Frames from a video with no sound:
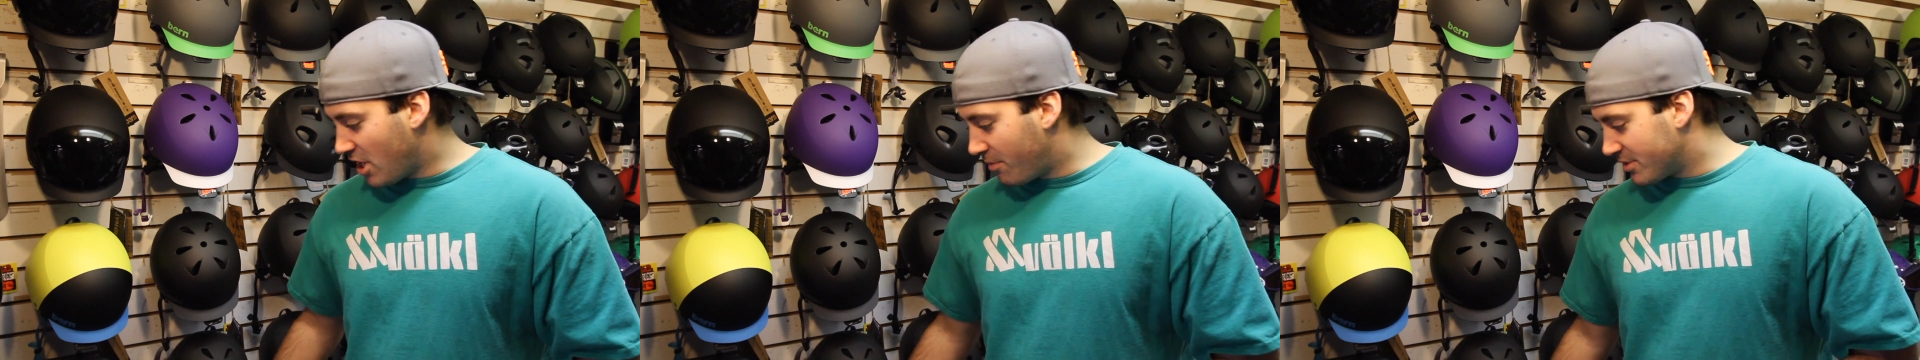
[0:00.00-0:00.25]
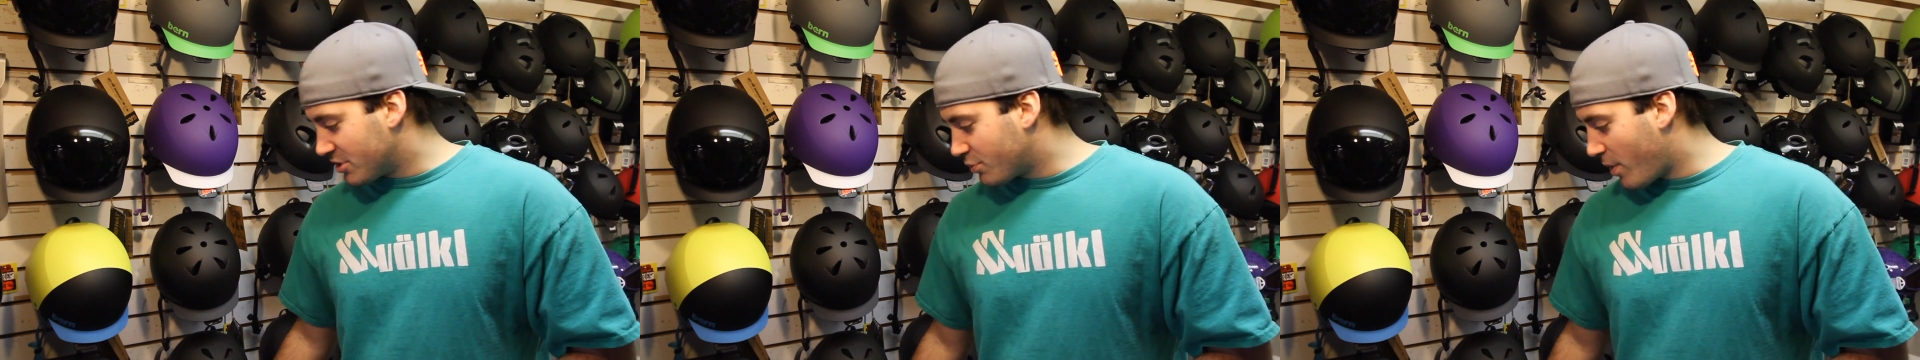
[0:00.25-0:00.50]

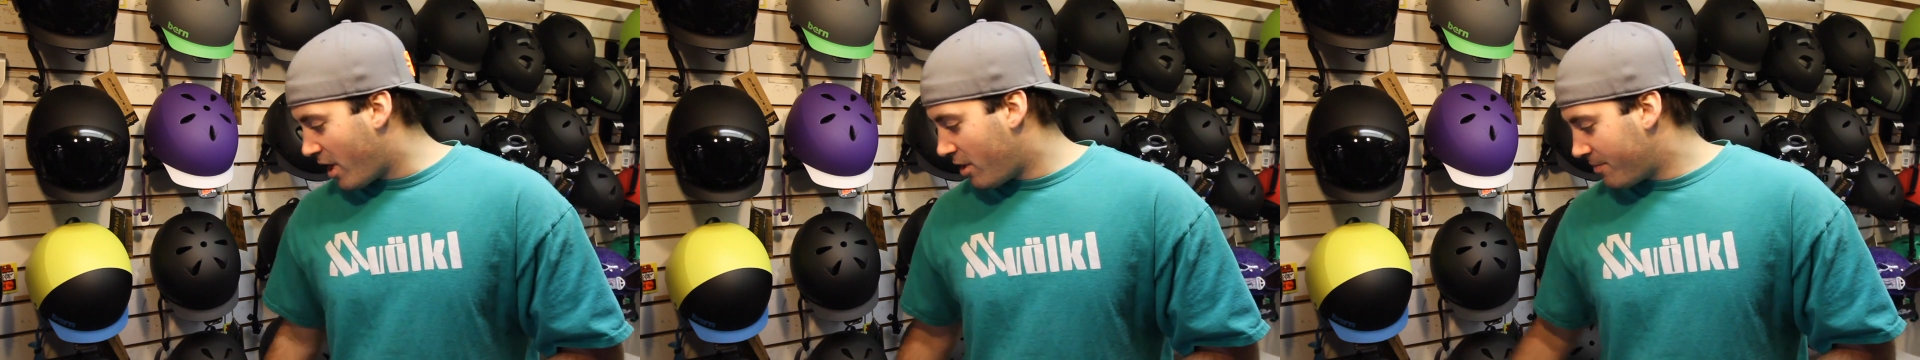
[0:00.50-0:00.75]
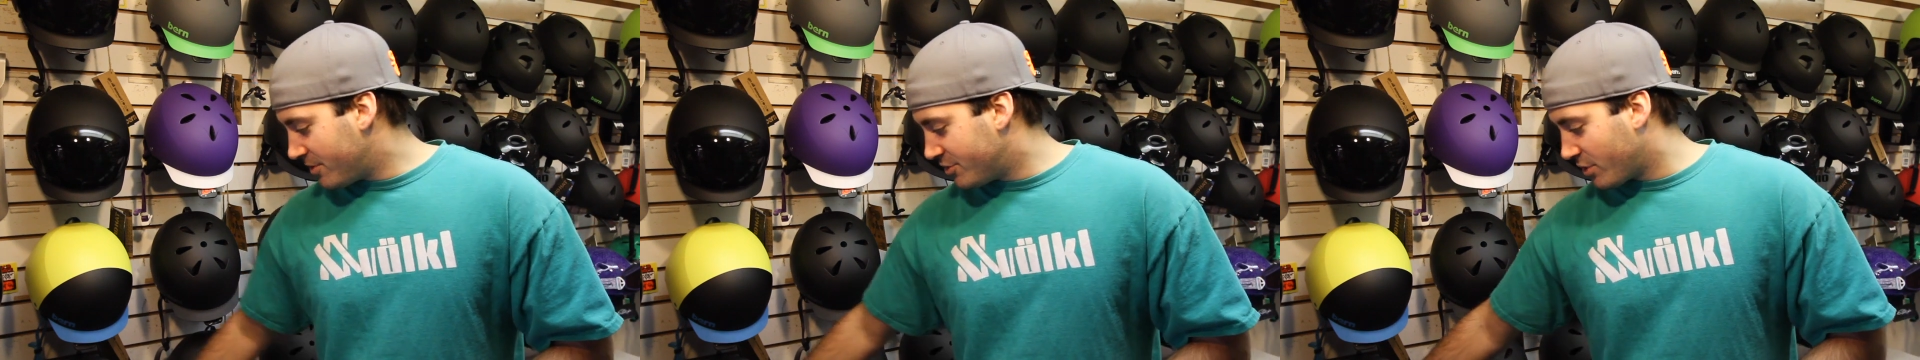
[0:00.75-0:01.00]
helmet as
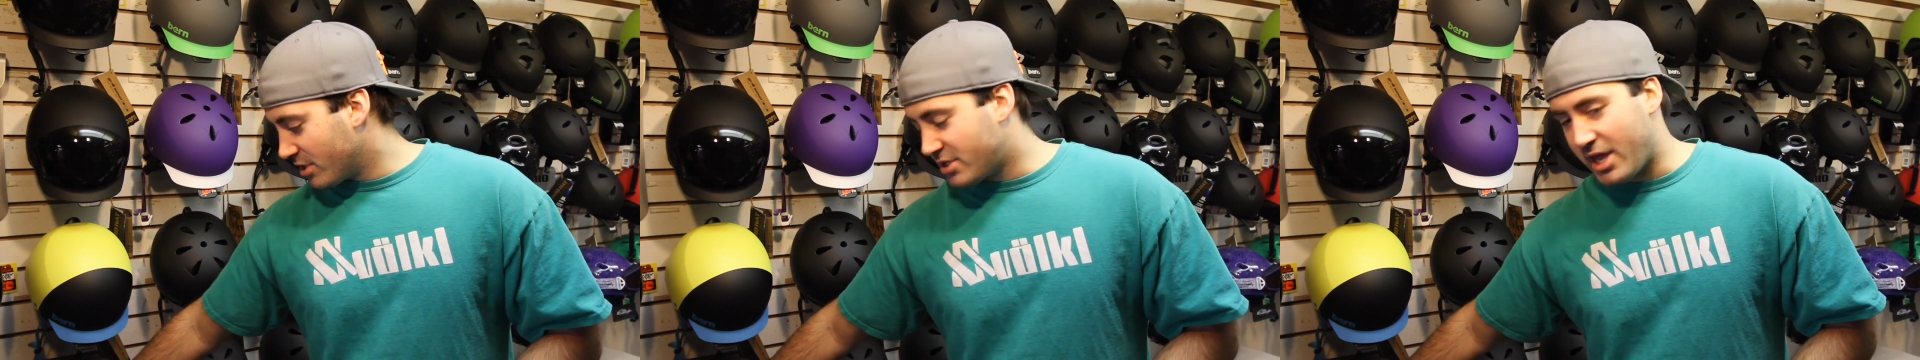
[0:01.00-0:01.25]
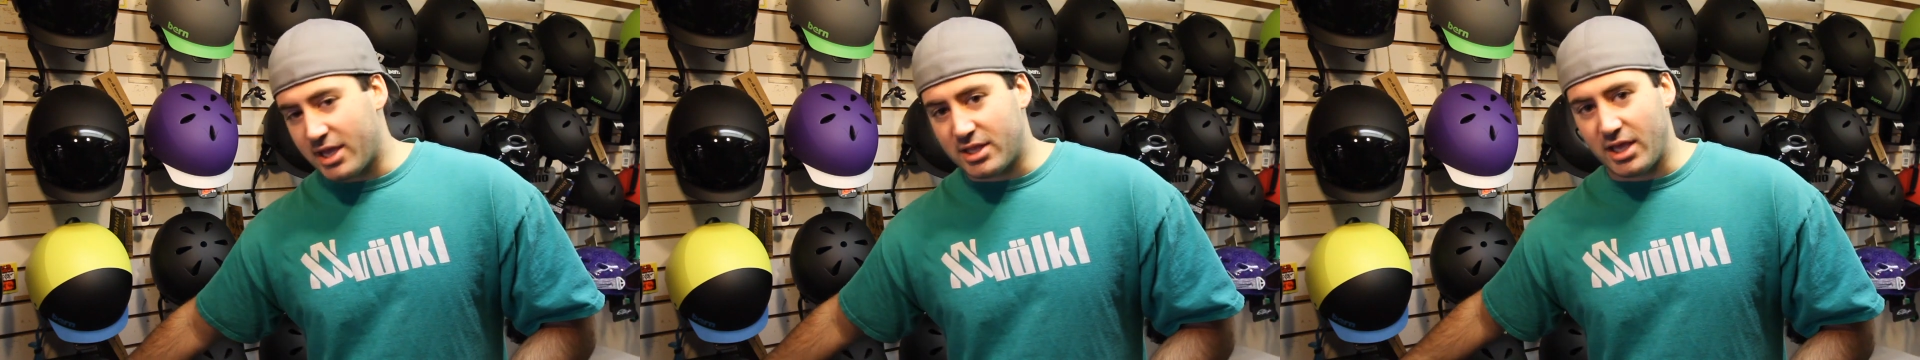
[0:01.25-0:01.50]
well is you can
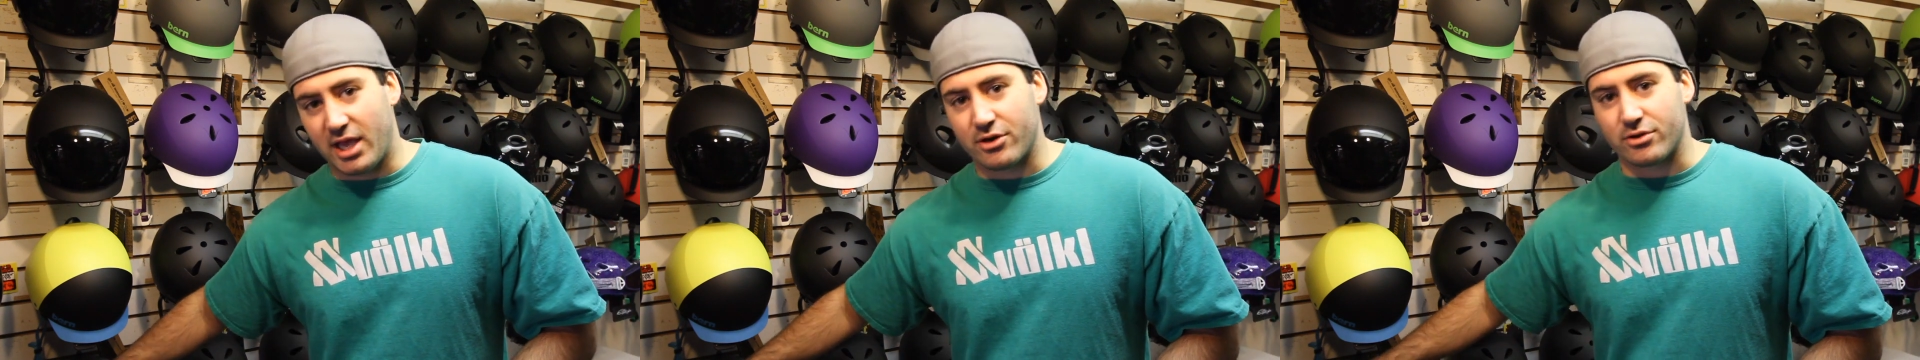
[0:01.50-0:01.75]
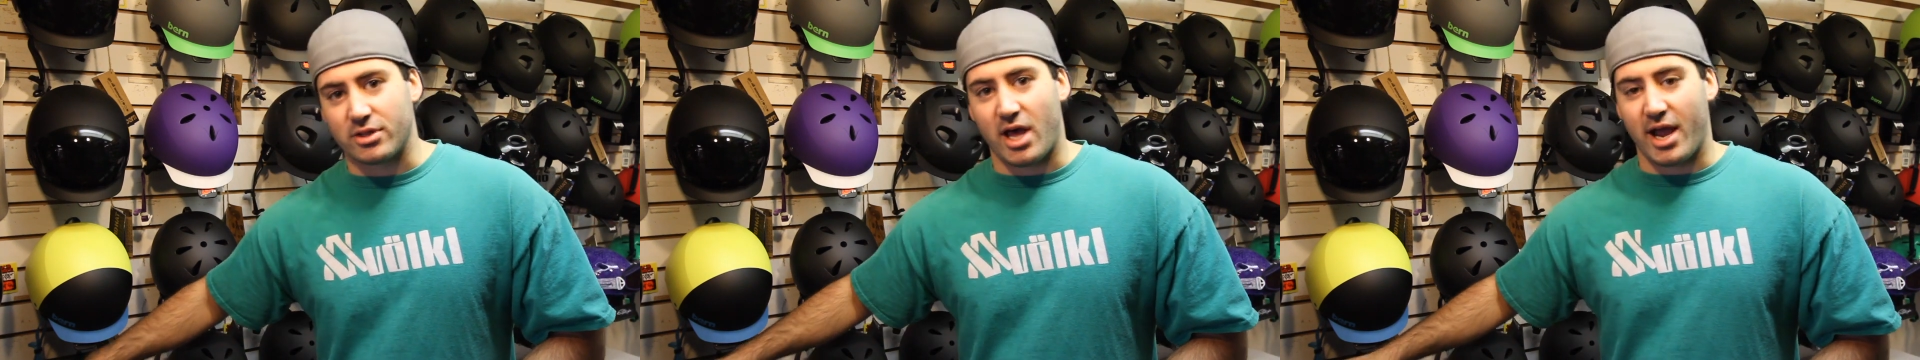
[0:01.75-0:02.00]
take the
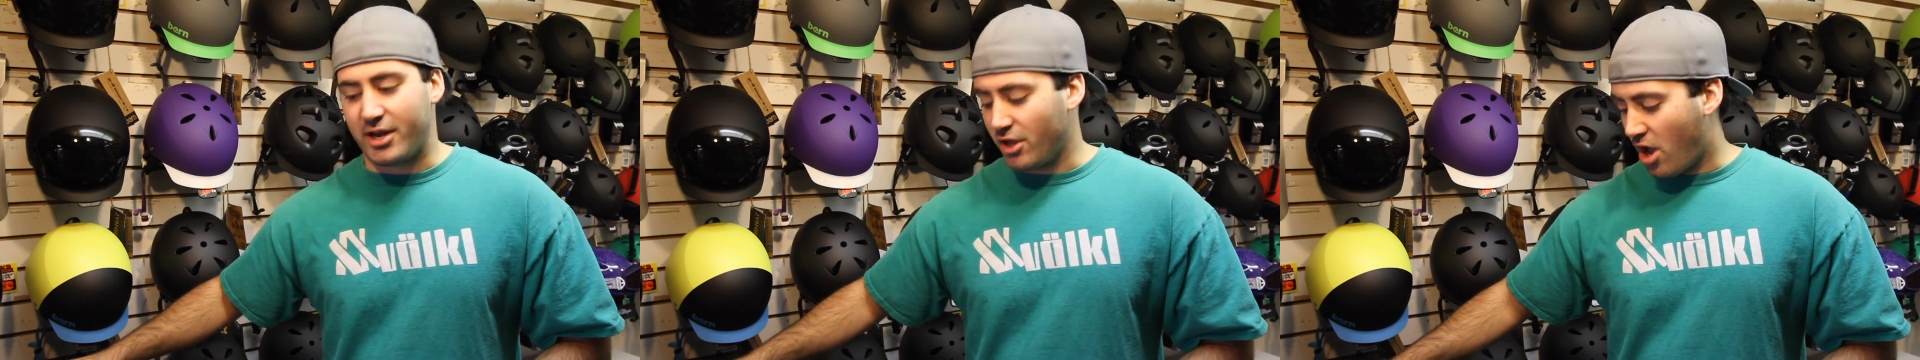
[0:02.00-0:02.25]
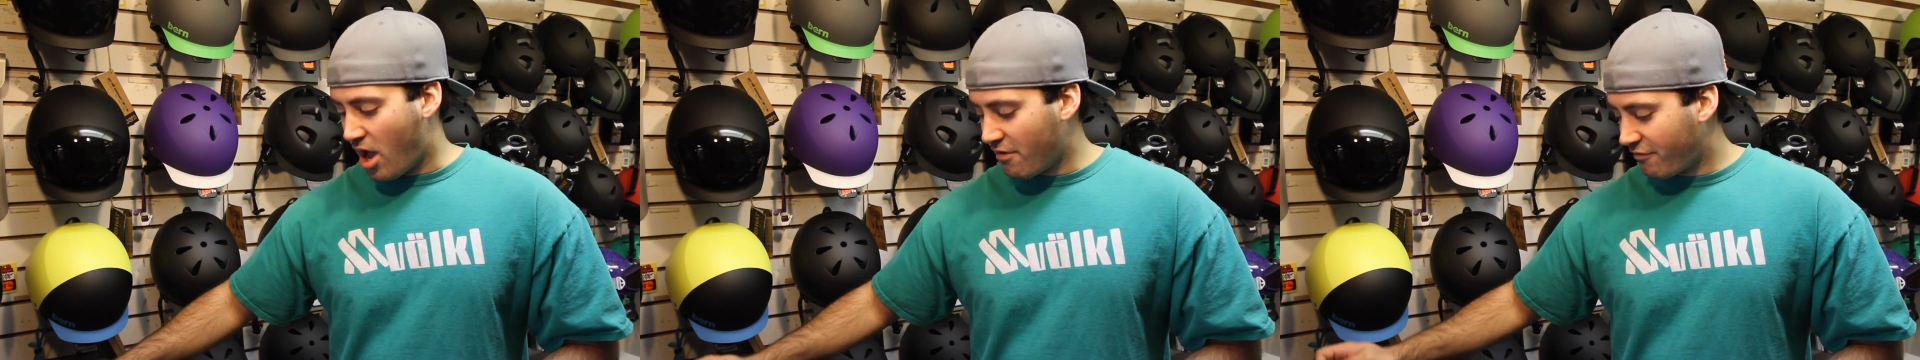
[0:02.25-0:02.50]
inner lining
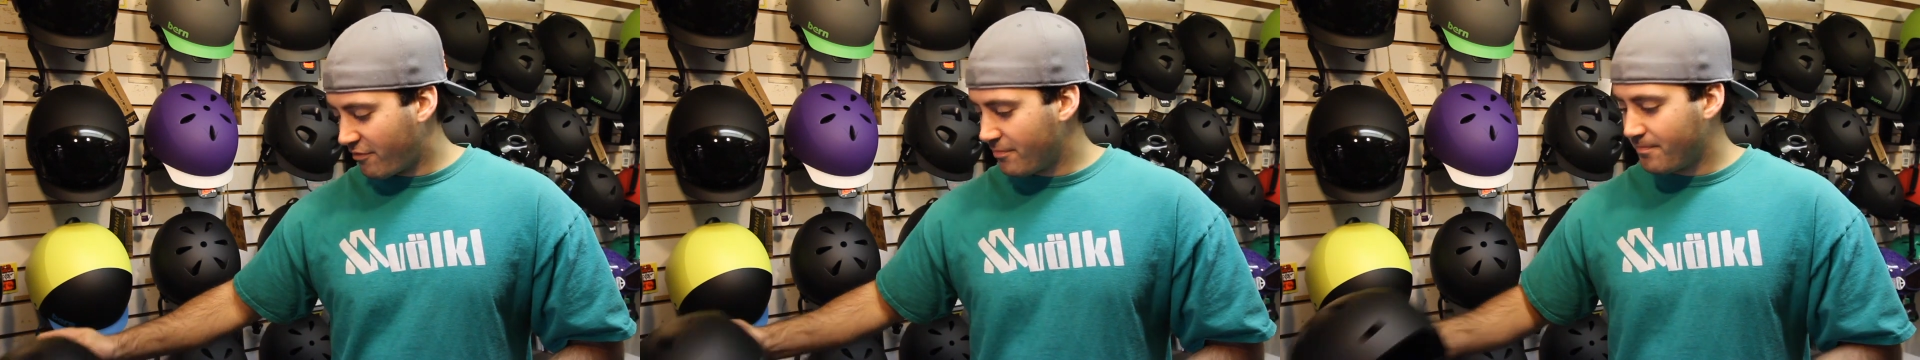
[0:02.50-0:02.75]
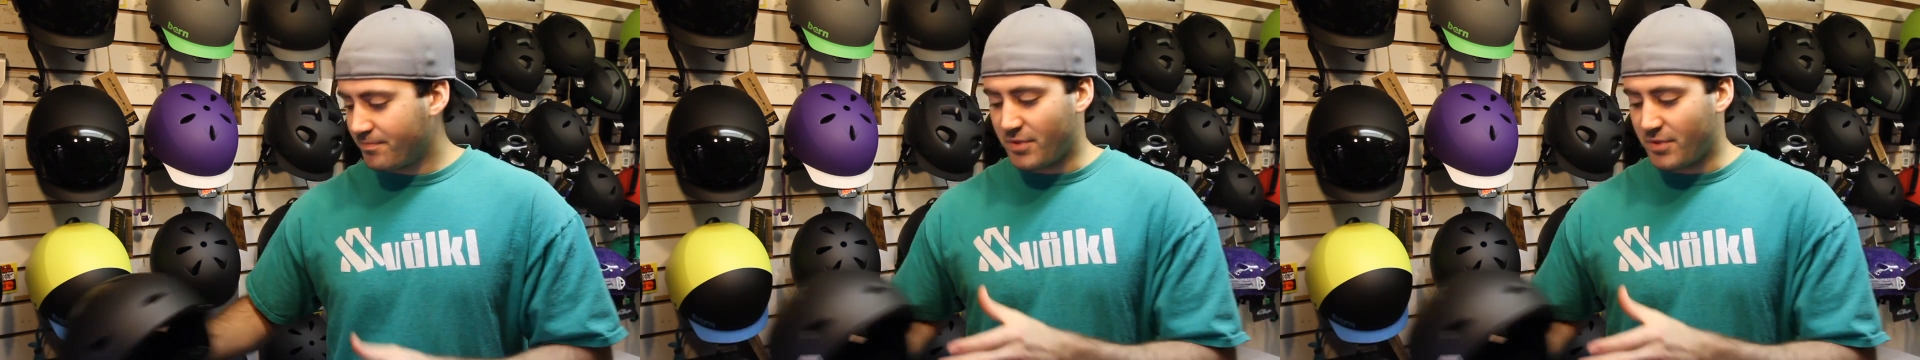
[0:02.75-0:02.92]
off